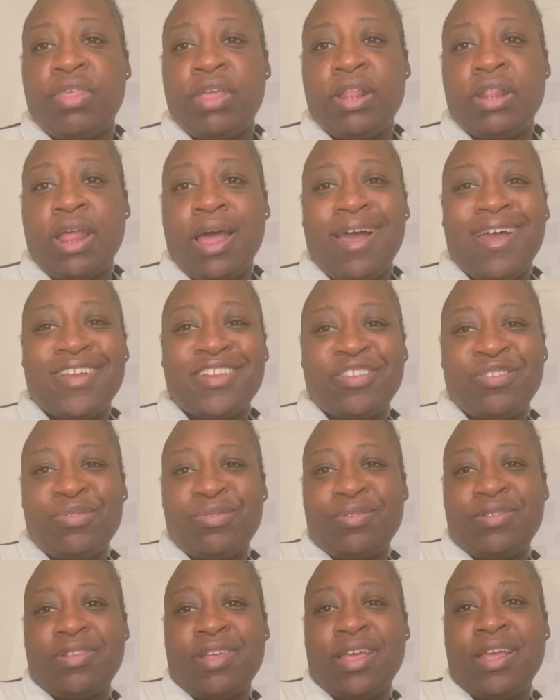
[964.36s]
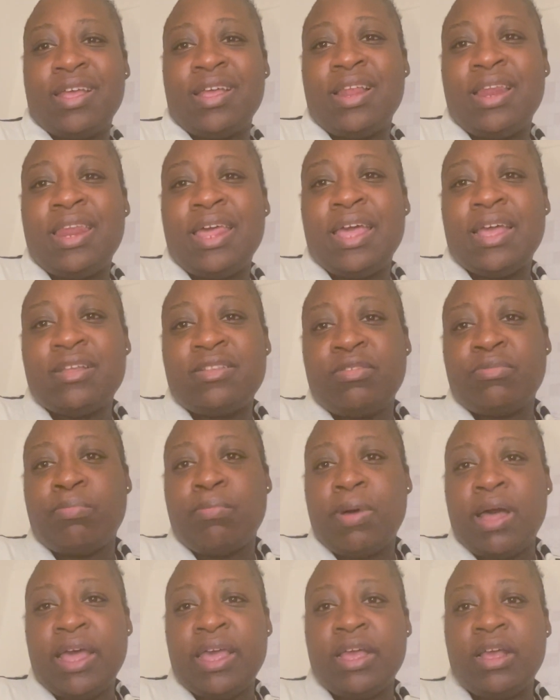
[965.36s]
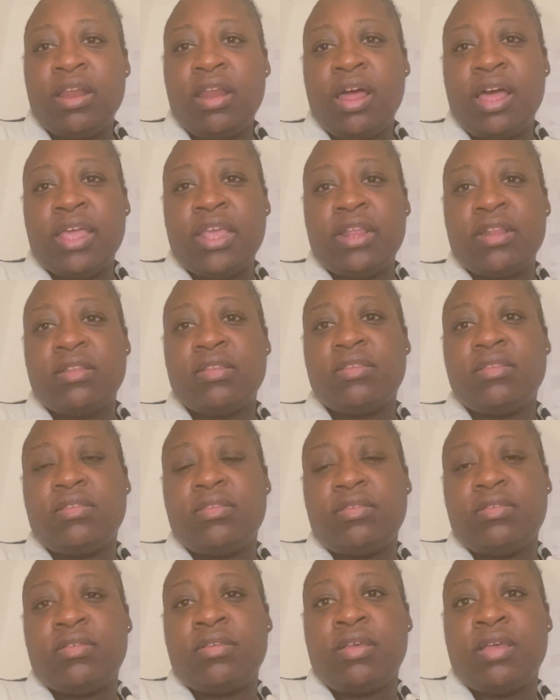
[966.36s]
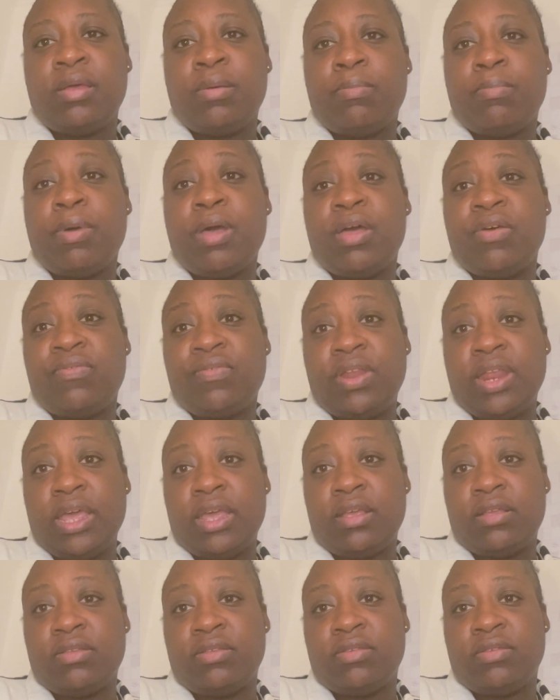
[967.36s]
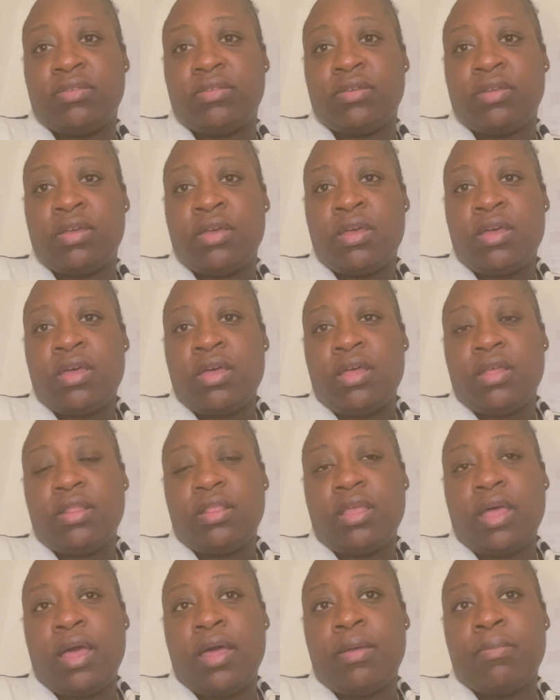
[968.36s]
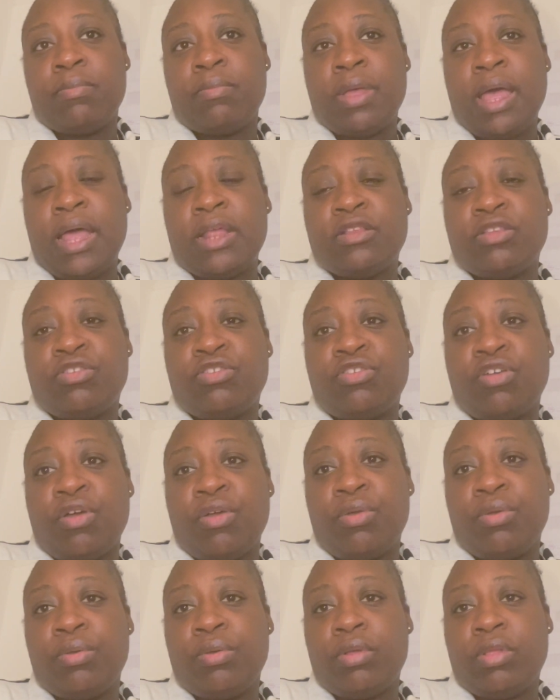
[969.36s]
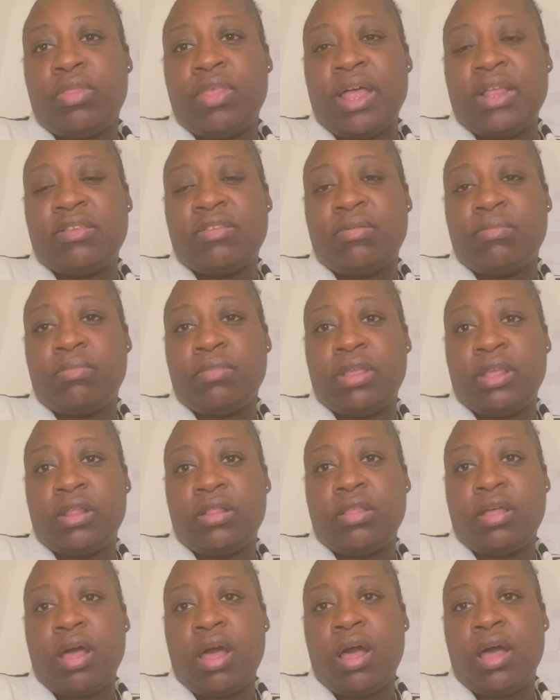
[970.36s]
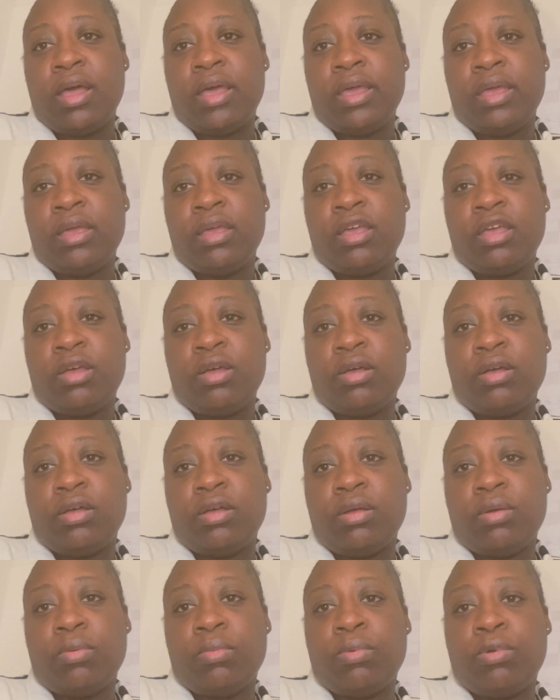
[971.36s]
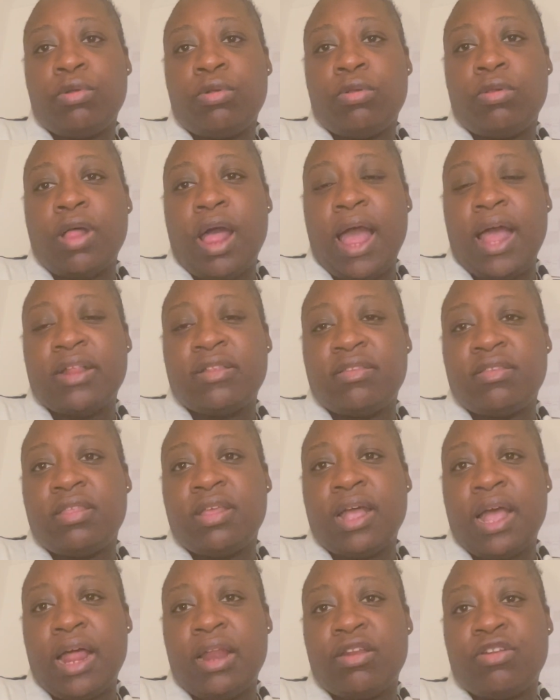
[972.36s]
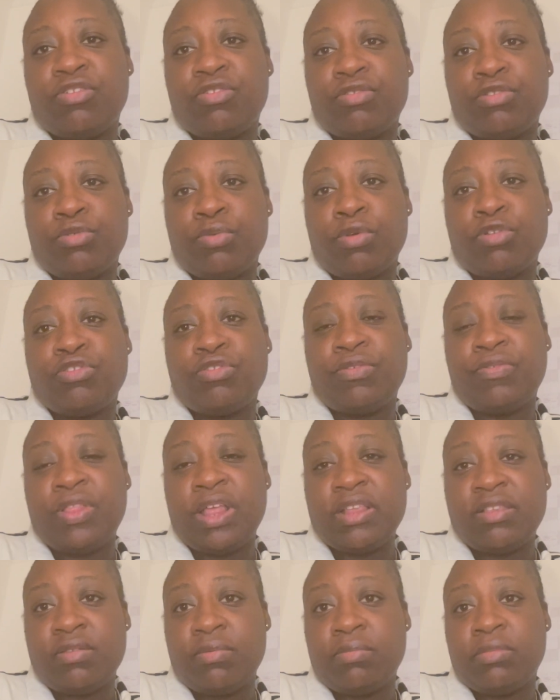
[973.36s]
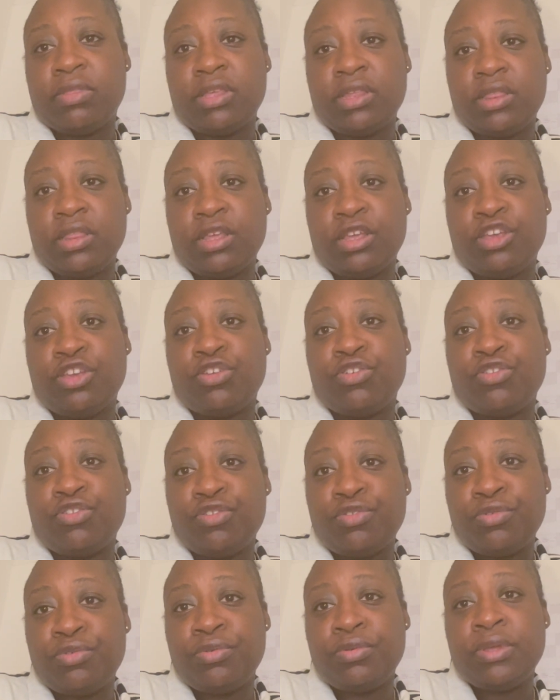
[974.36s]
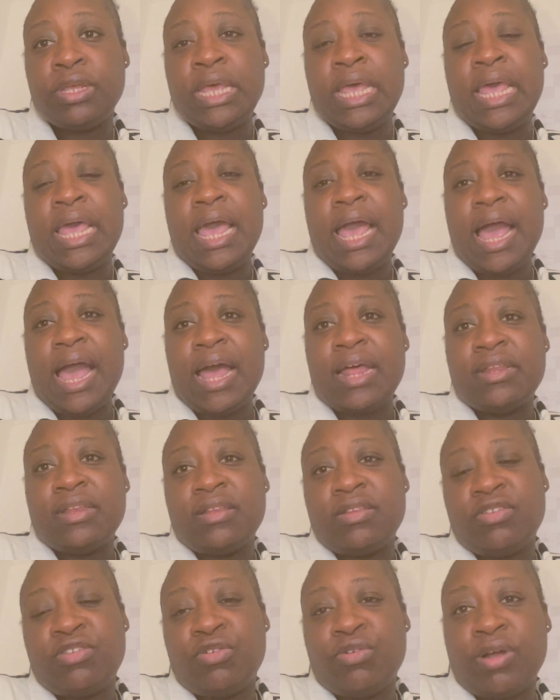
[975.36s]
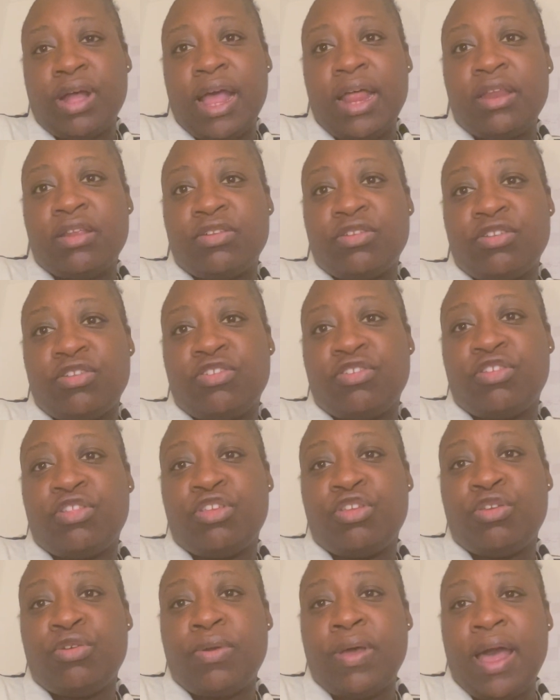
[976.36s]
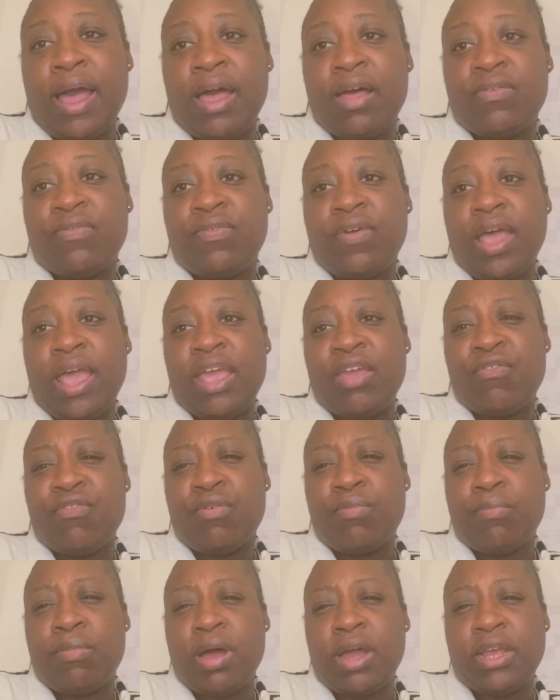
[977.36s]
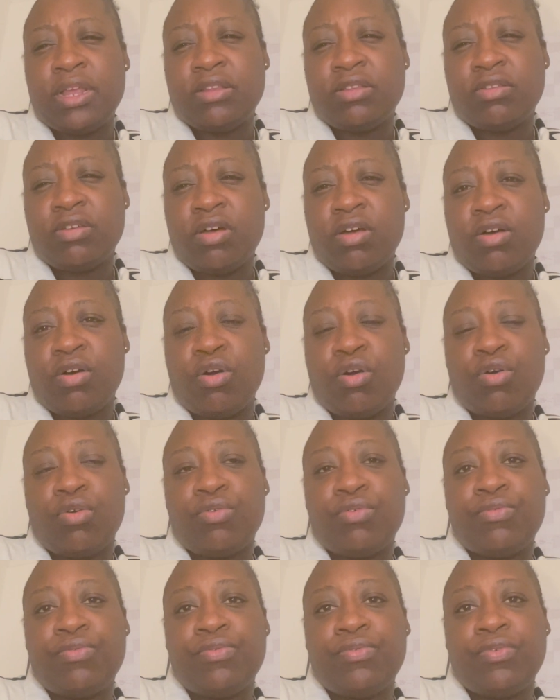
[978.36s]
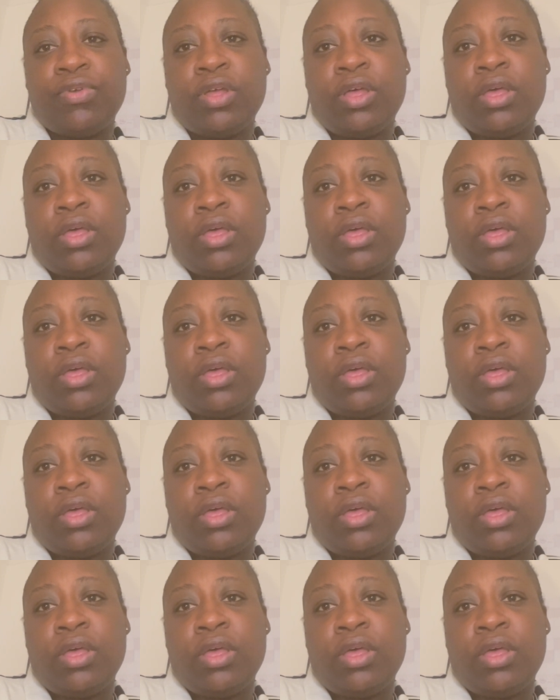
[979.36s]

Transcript: thing that I do is I collect my clients' birthdays. Um, and so that's something that I will add to the calendar as well. So if that's something that you do add it to your calendar so that you have a reminder of